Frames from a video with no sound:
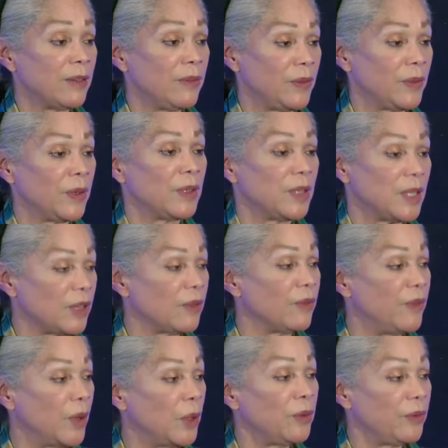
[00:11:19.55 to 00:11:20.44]
to
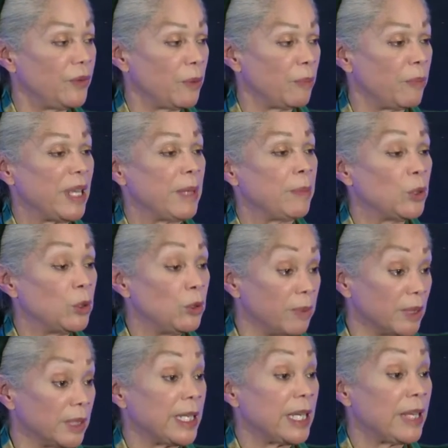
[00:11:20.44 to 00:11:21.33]
vote for people who
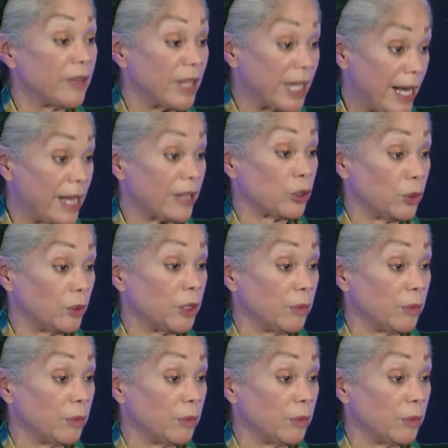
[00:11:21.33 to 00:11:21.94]
believe in actual